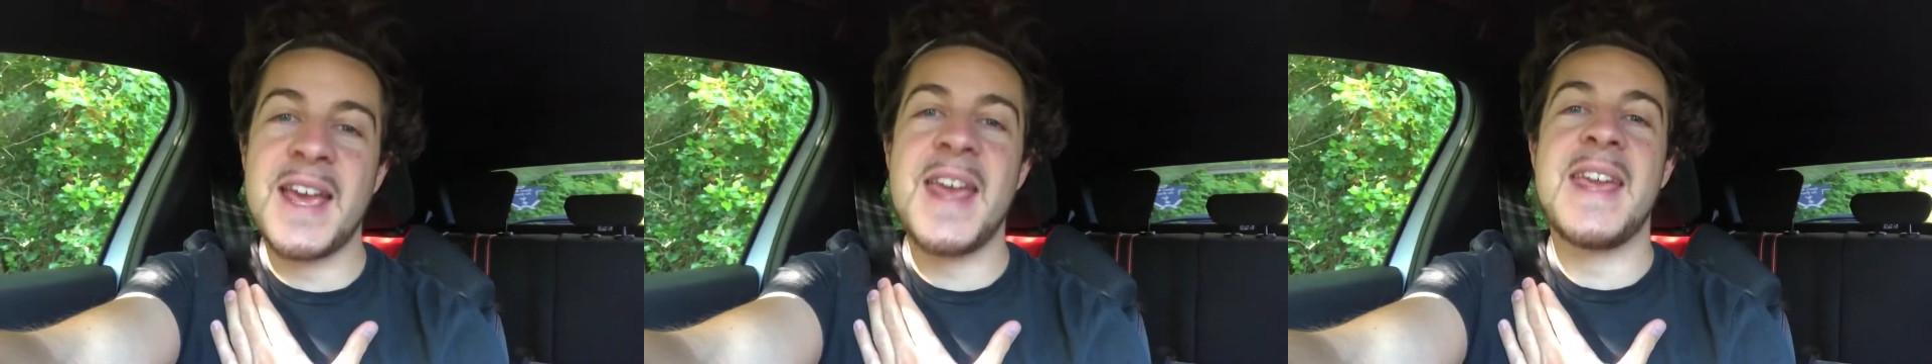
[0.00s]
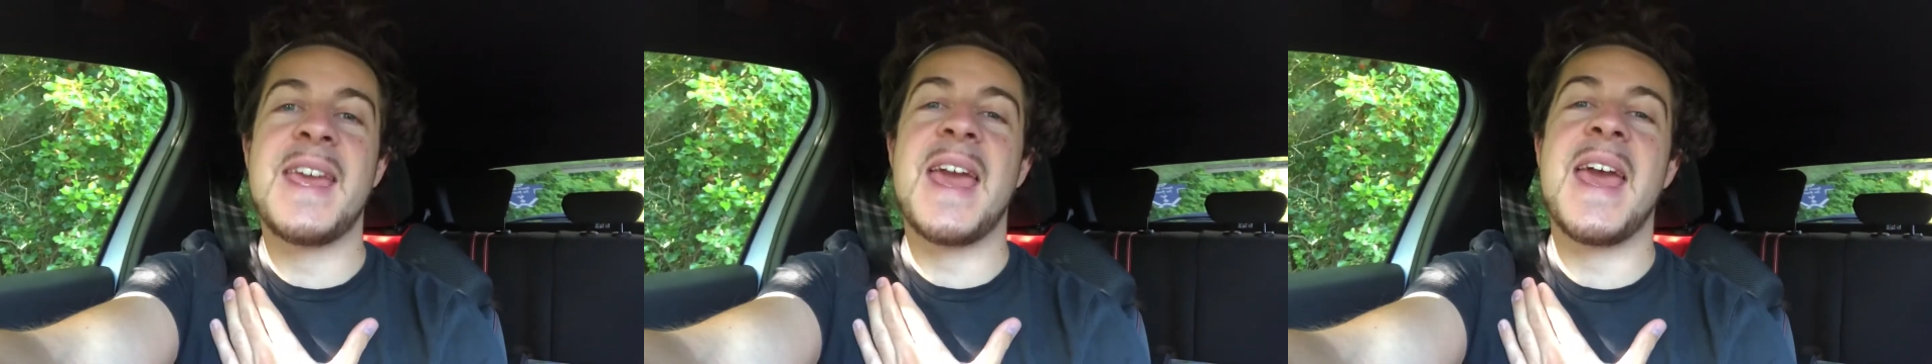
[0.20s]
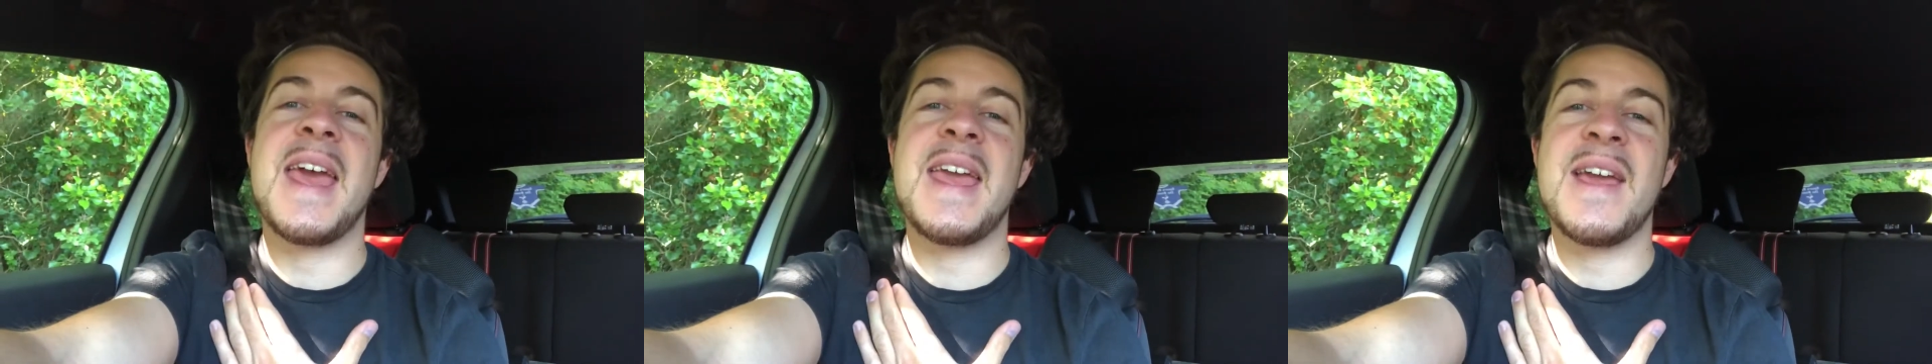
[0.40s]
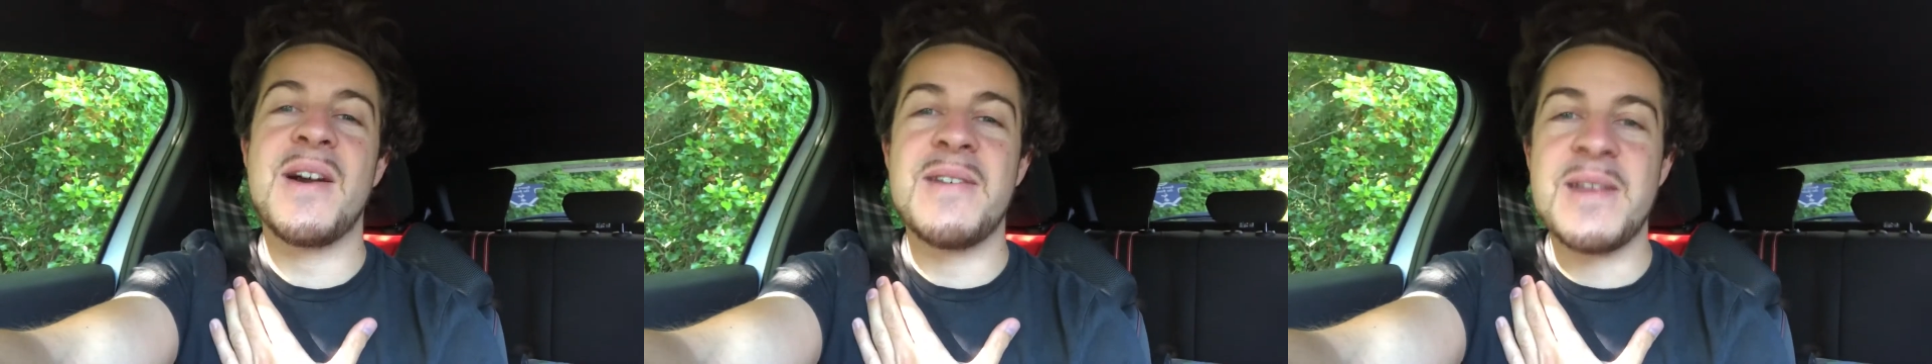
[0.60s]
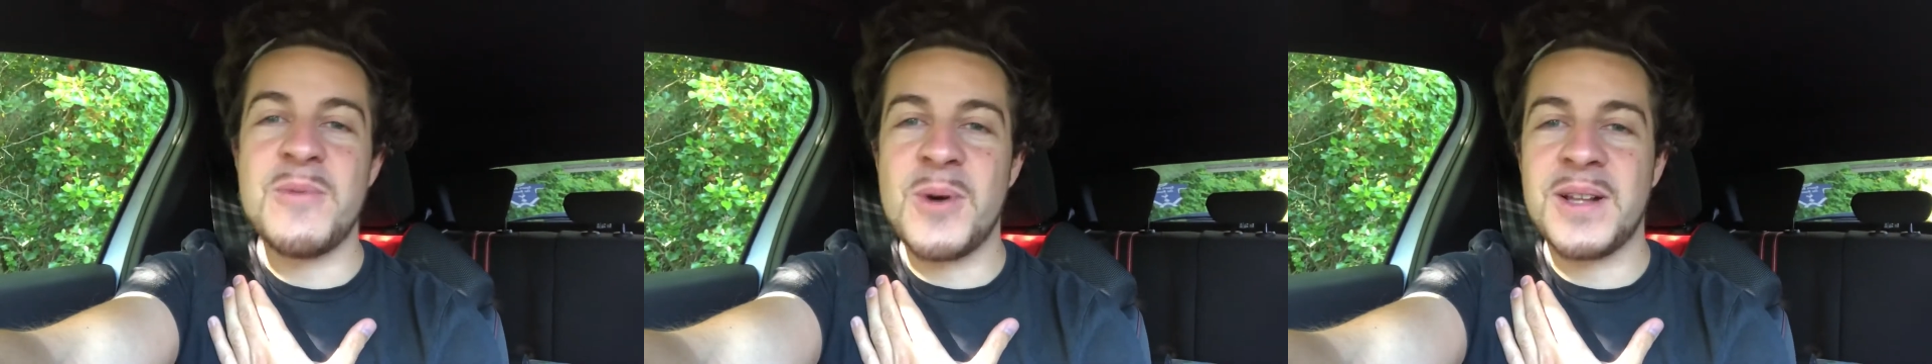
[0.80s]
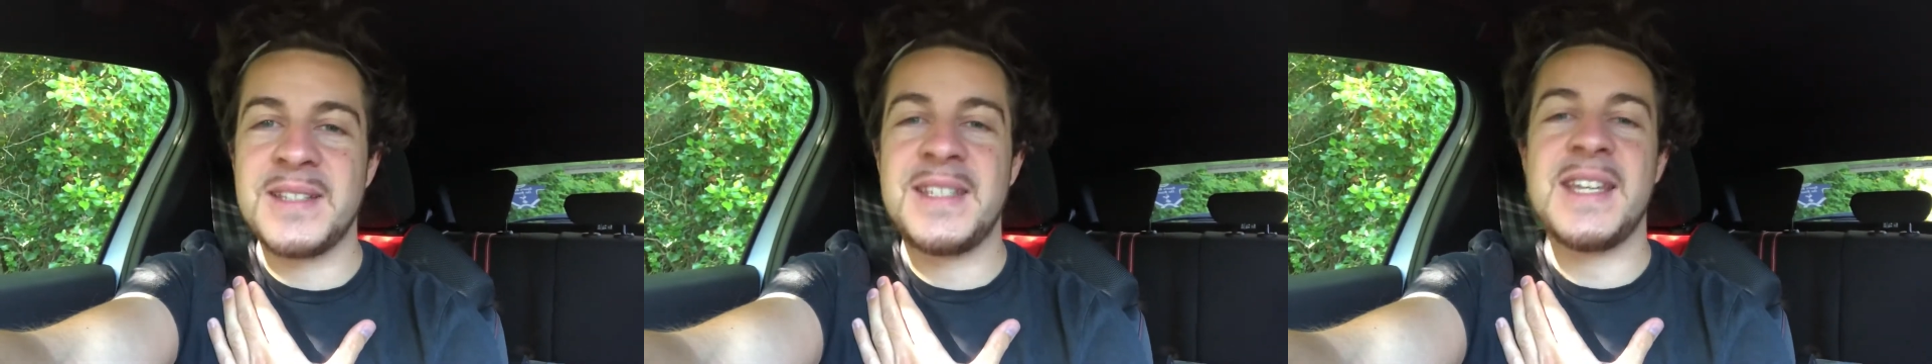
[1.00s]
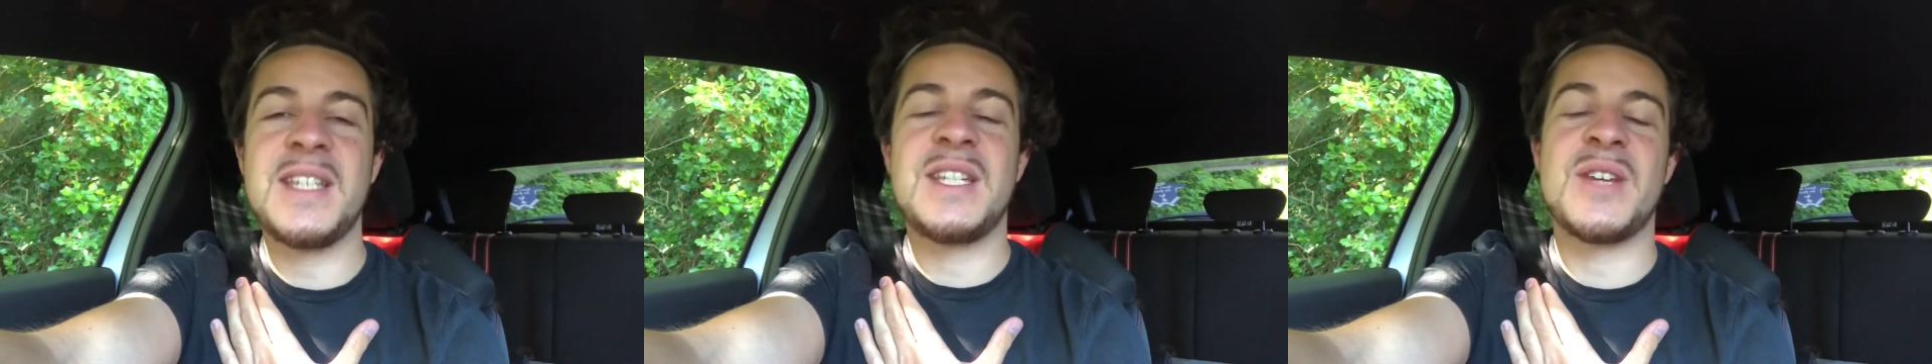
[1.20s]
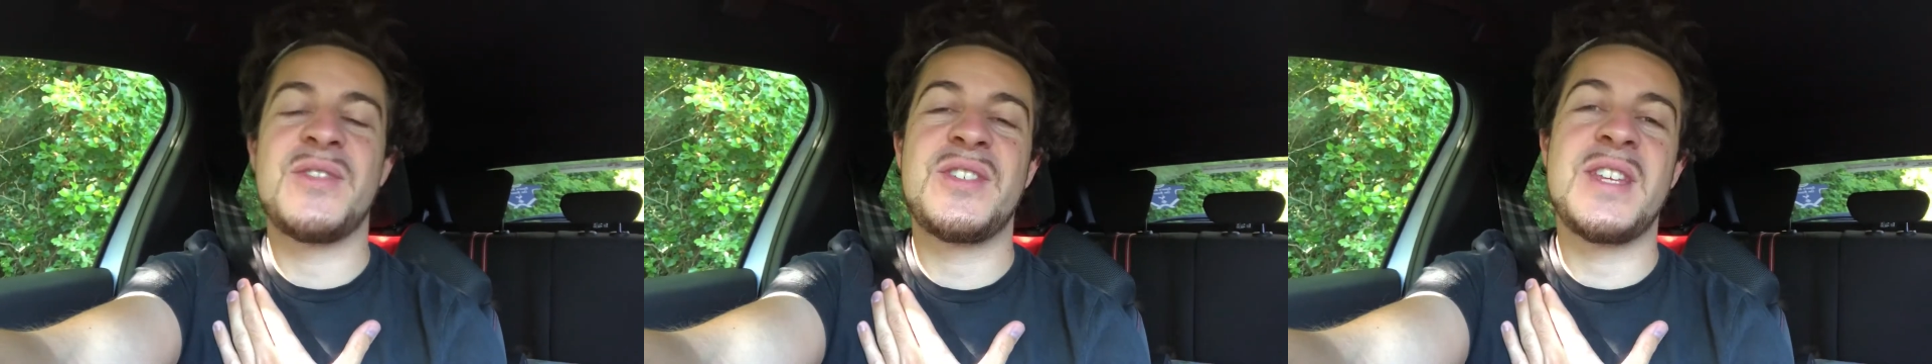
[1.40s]
aka Only One
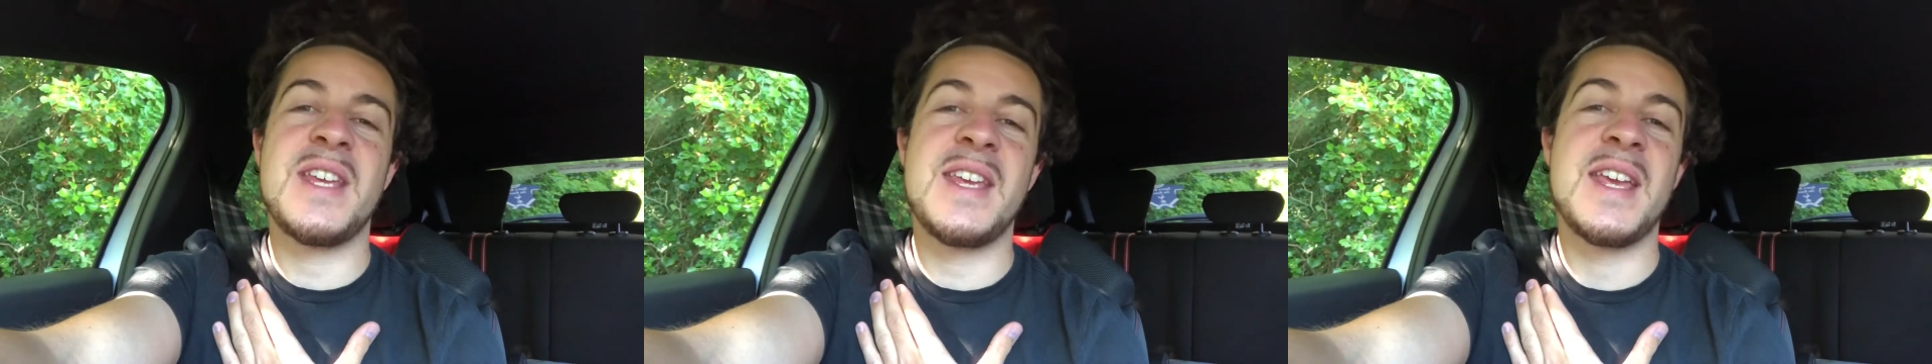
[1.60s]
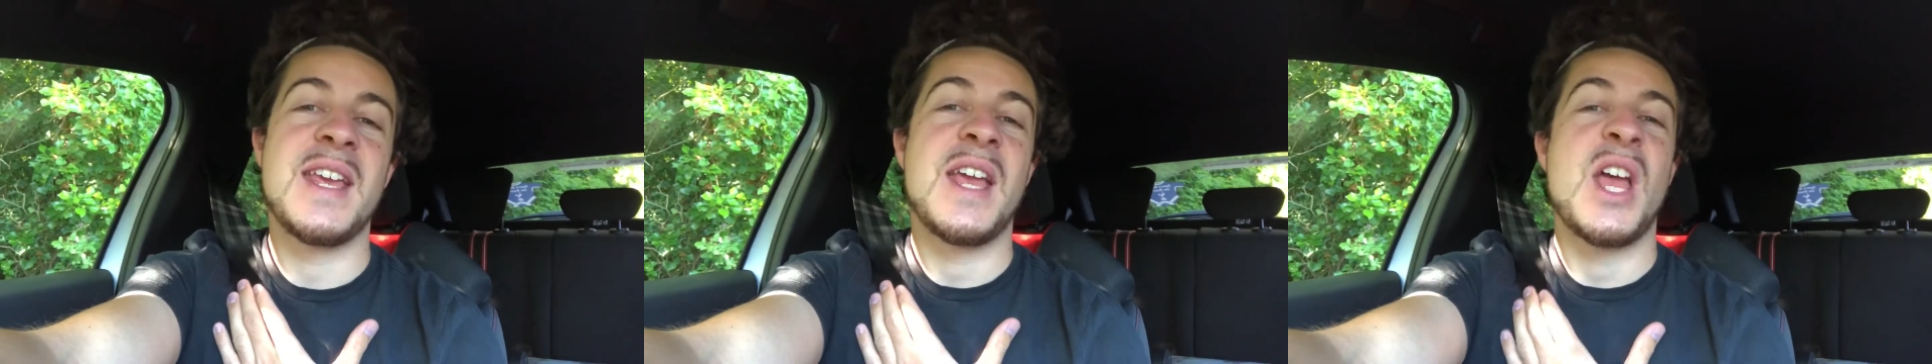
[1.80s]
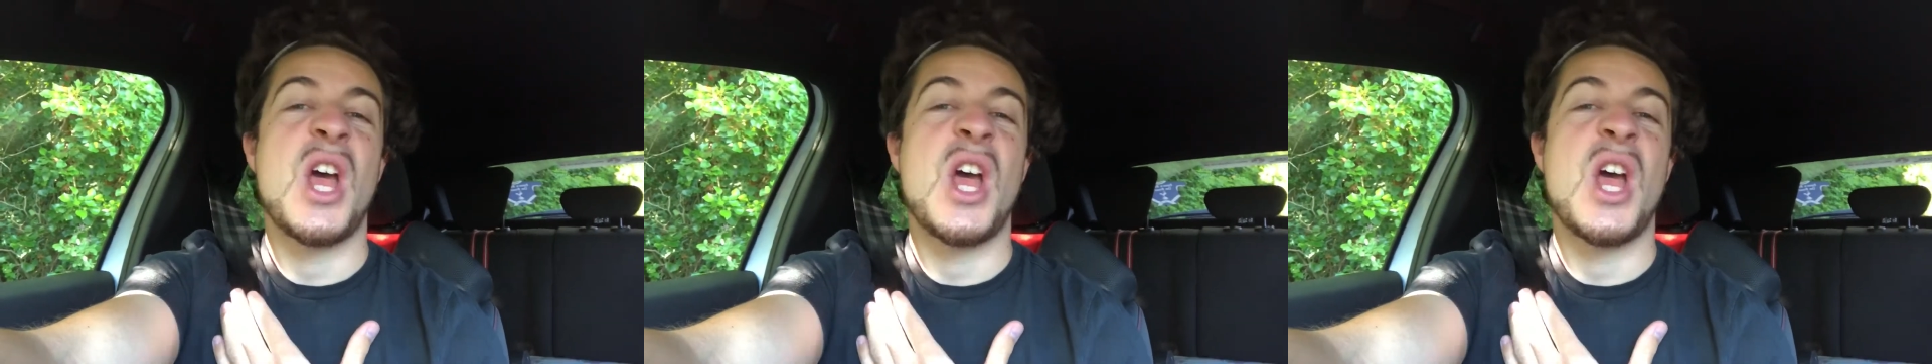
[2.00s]
THFC.